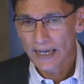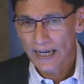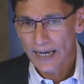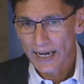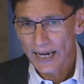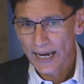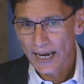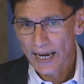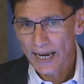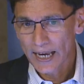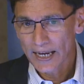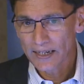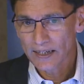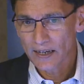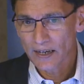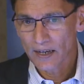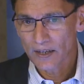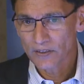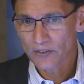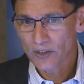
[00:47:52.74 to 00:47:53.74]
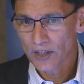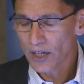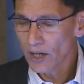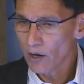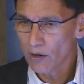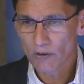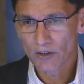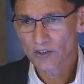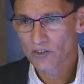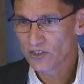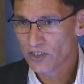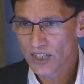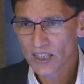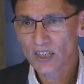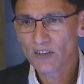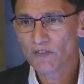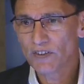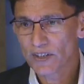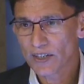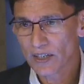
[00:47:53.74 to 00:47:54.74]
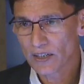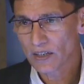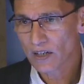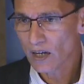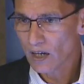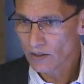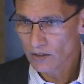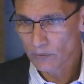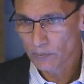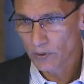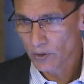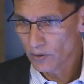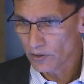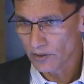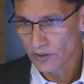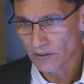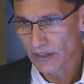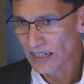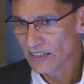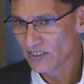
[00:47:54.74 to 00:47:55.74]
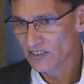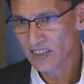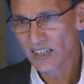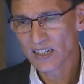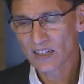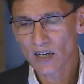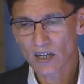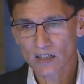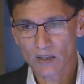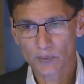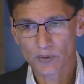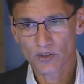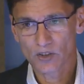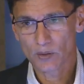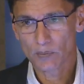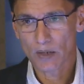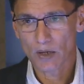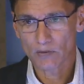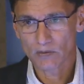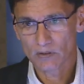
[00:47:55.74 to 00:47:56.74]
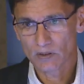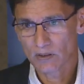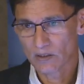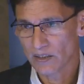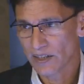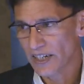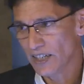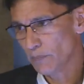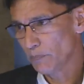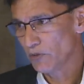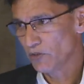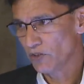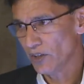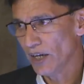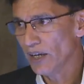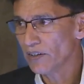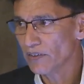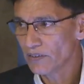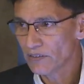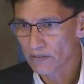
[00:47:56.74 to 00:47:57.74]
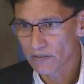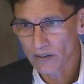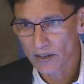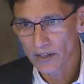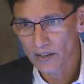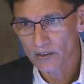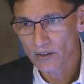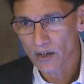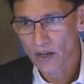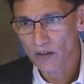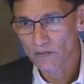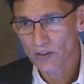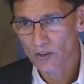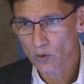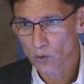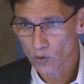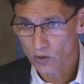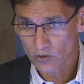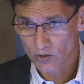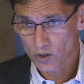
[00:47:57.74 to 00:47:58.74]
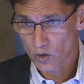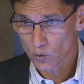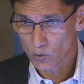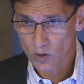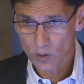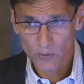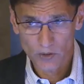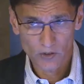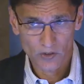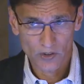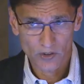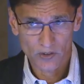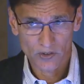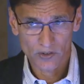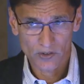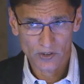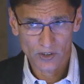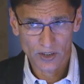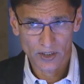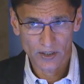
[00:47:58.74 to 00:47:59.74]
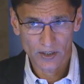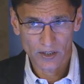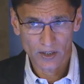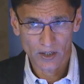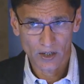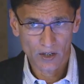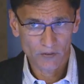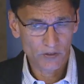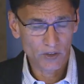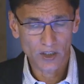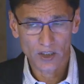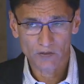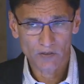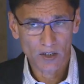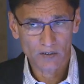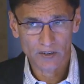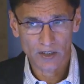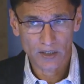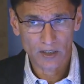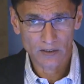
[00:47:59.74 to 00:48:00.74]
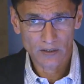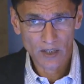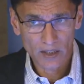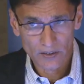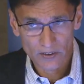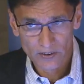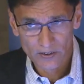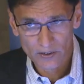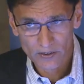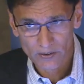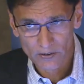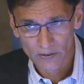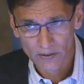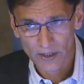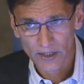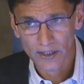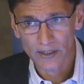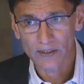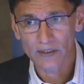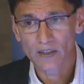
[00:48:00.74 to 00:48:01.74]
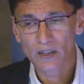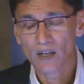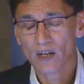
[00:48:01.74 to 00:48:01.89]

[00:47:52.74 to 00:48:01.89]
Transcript: And uh, they are a significant contributor, right? Steel contributes about 8%, right, of the total CO2 emissions in, uh, of 35 gigatons, right?